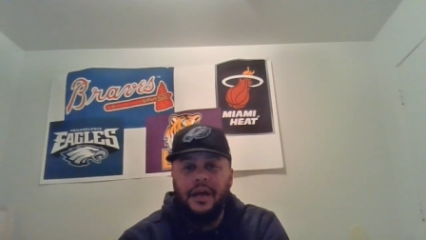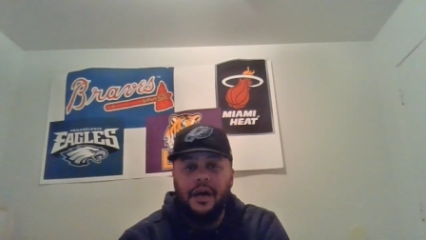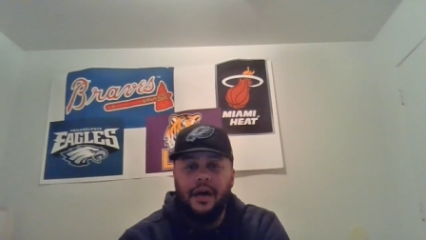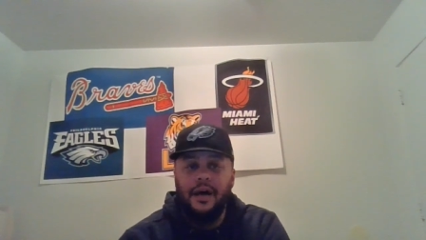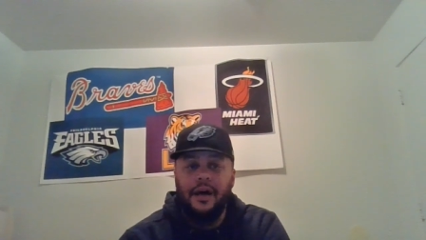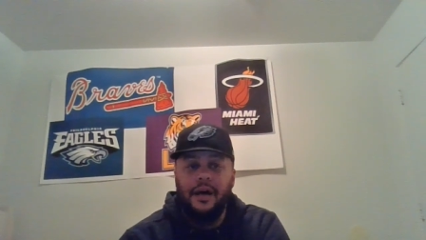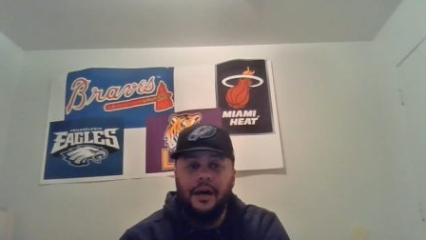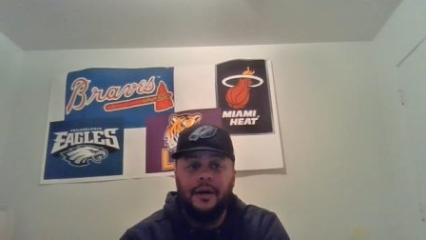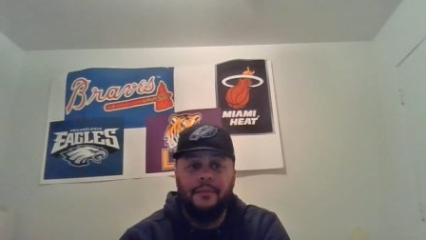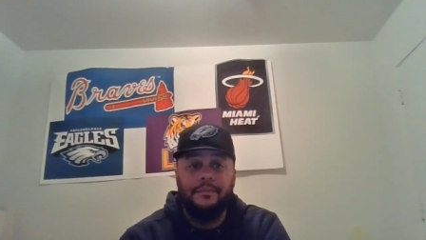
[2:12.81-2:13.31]

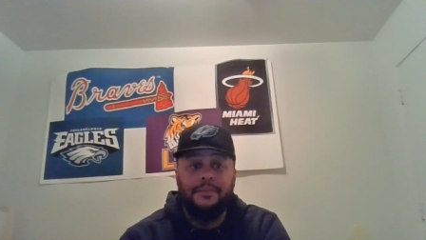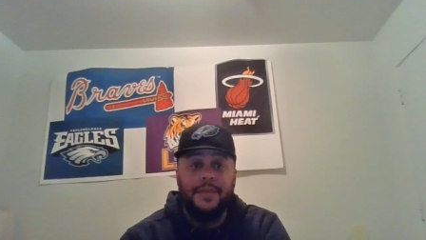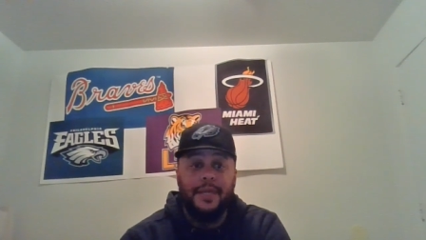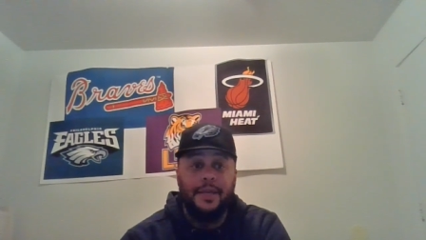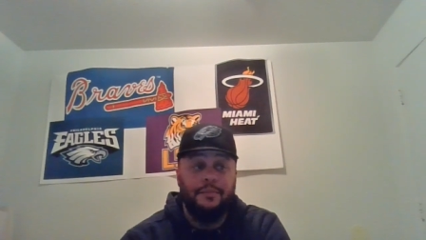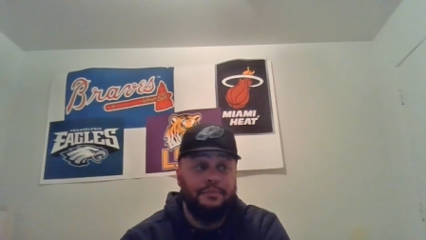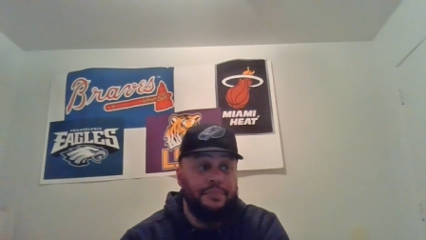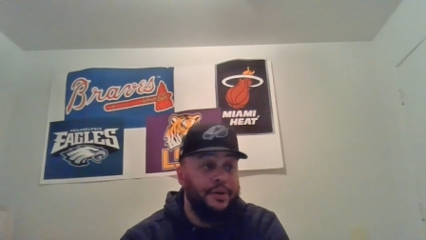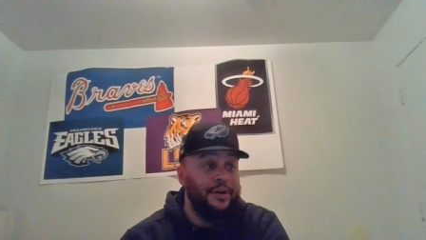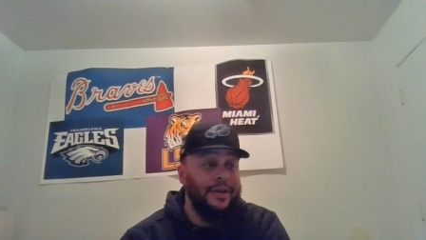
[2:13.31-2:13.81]
Um,
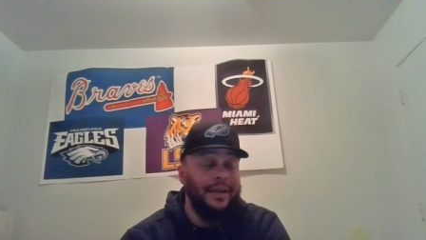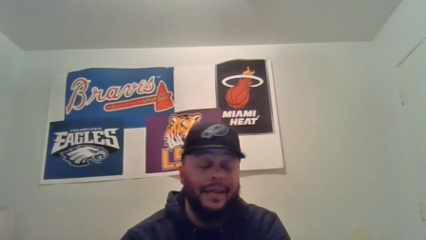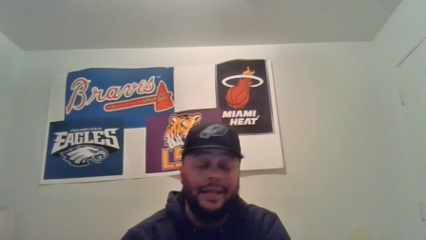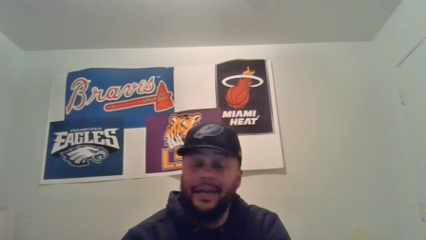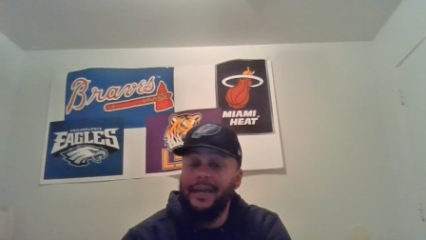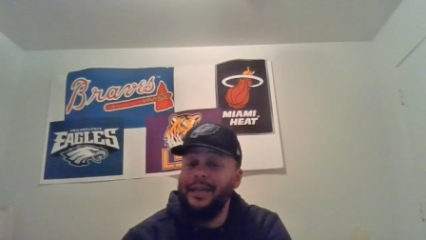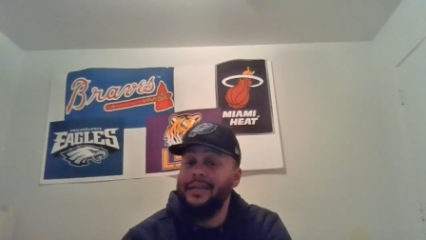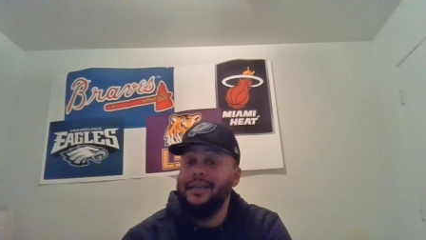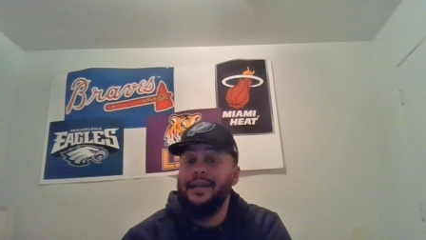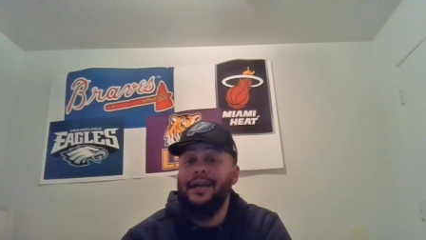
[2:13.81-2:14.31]
they brought
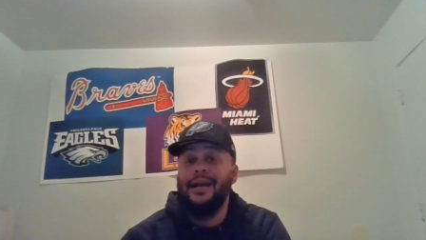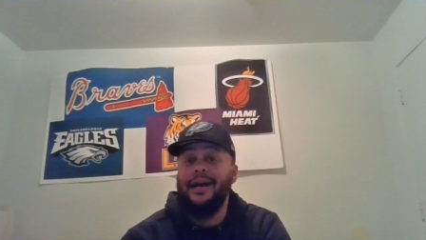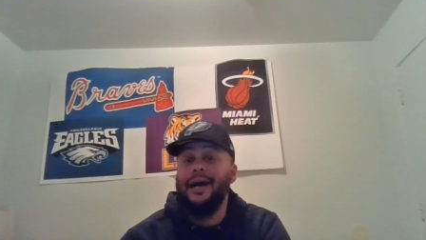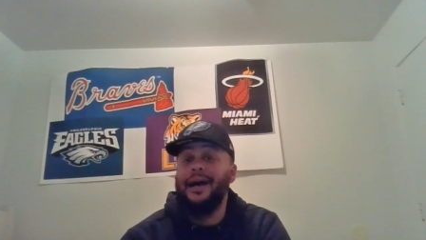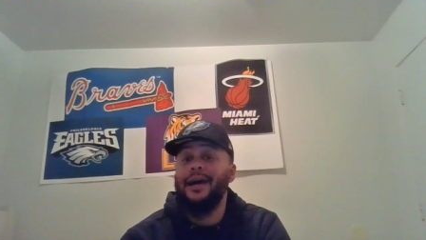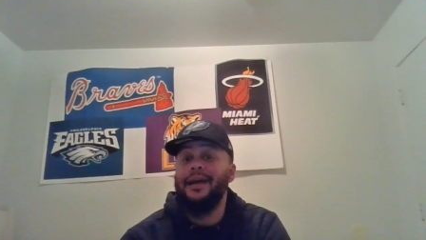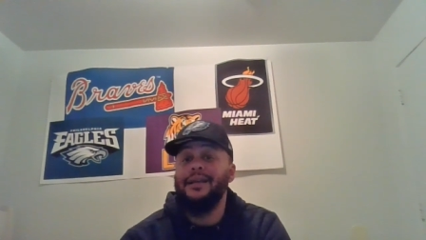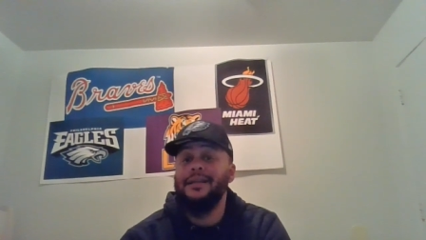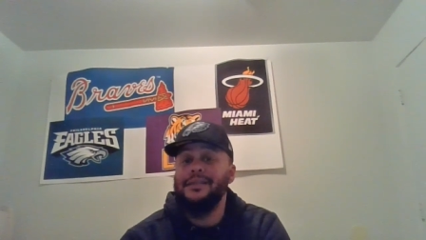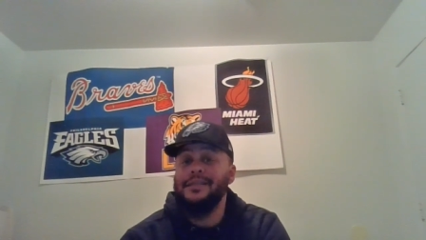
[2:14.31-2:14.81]
Landon
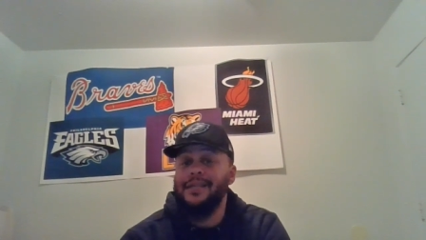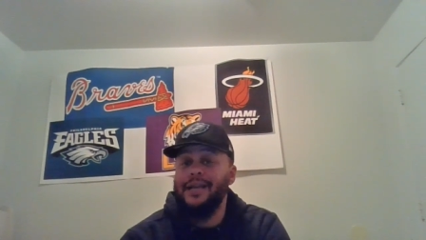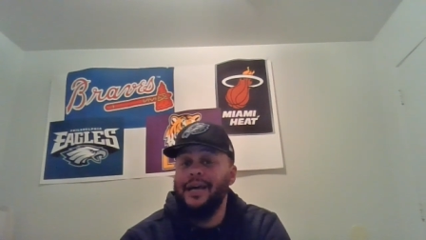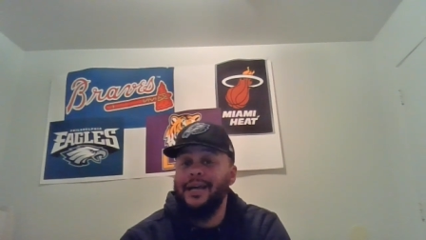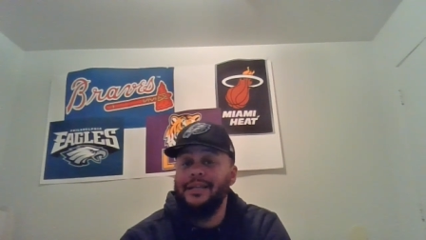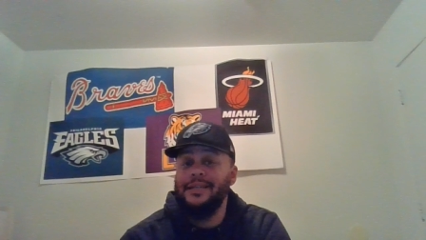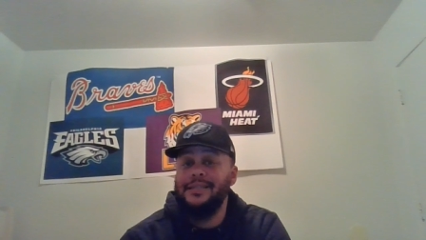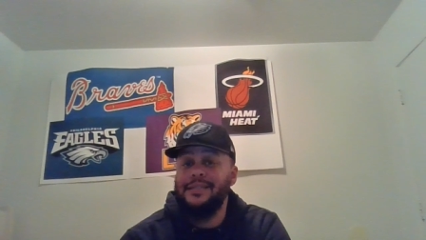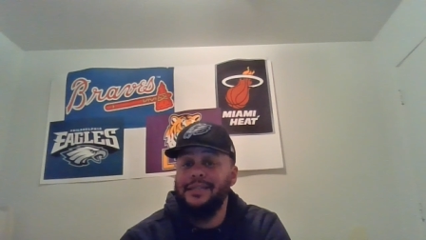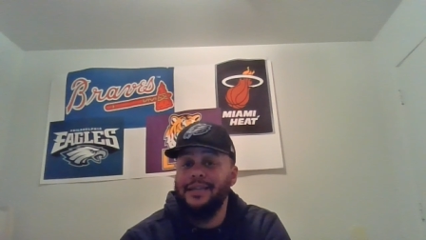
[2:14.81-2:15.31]
Collins,
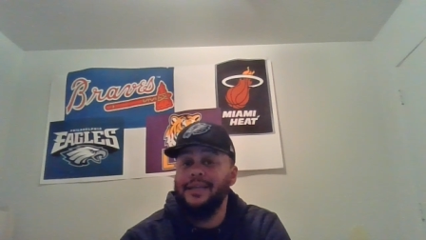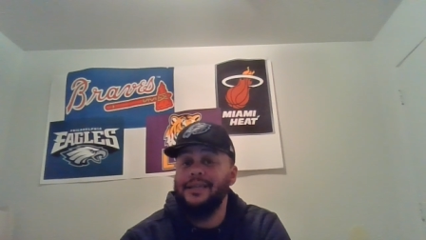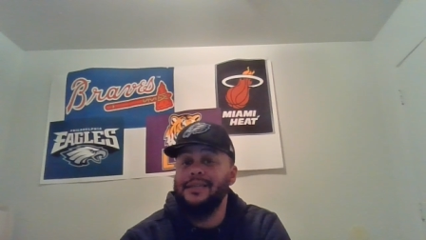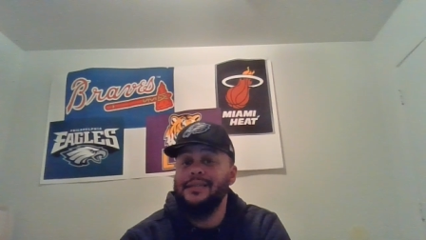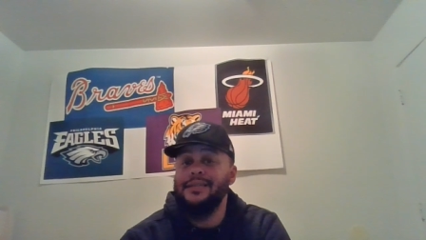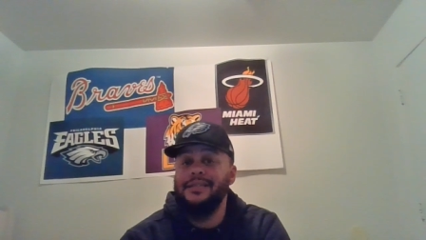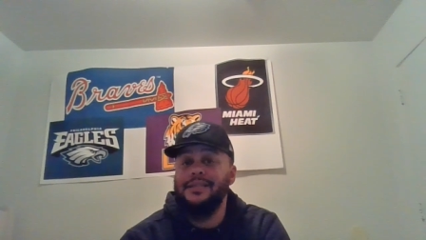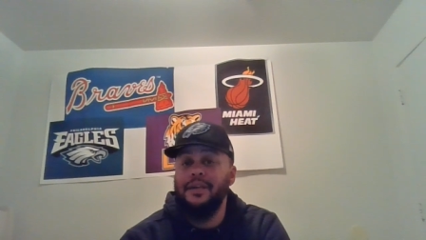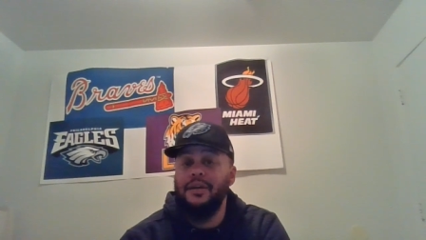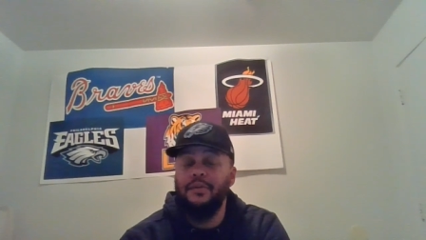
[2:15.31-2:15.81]
got a
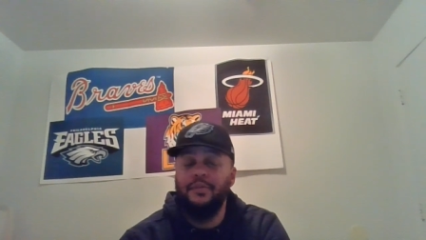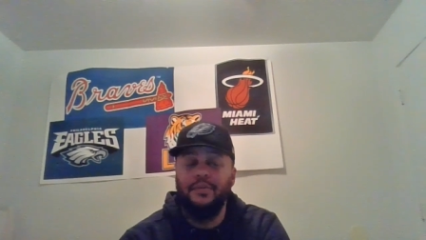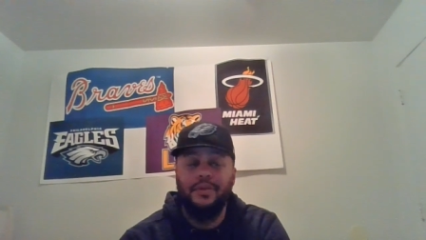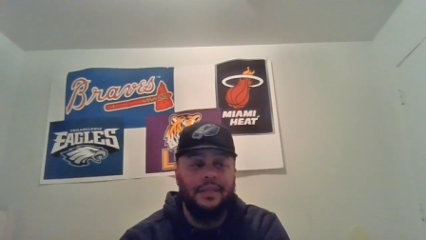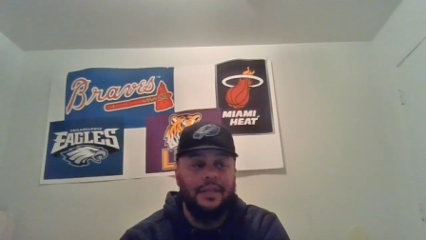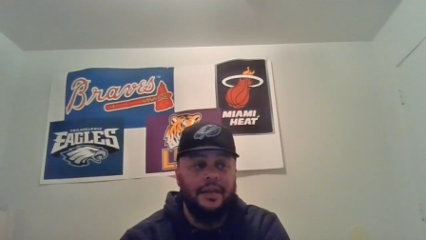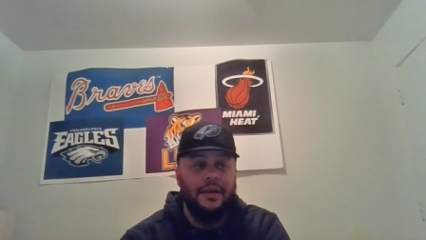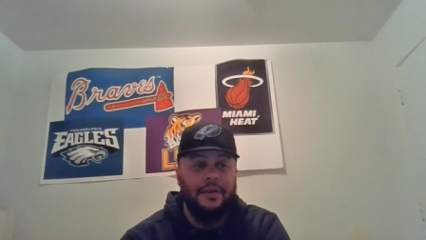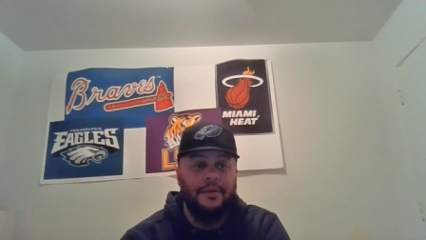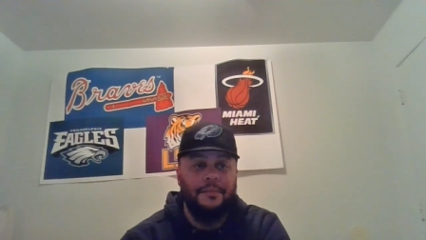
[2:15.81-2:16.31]
second stint
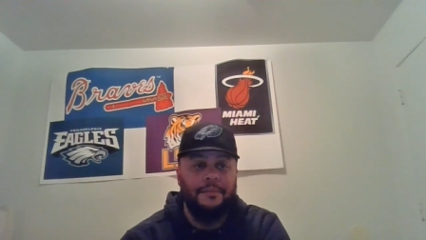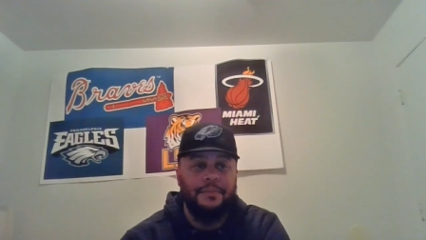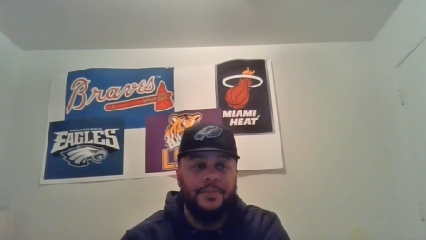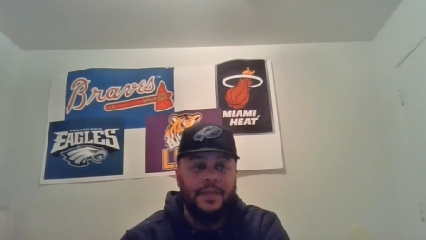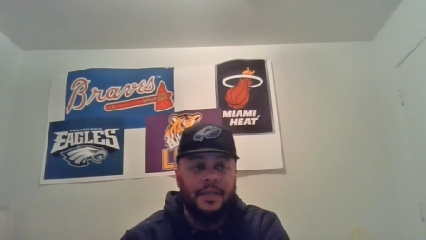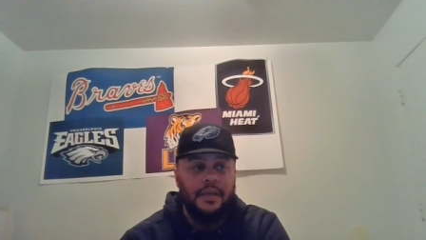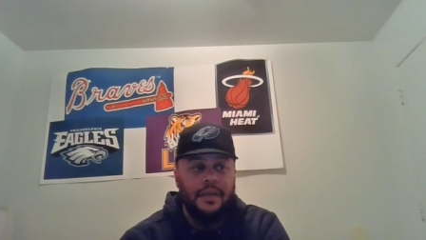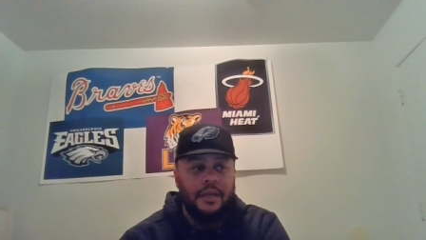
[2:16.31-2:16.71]
with them.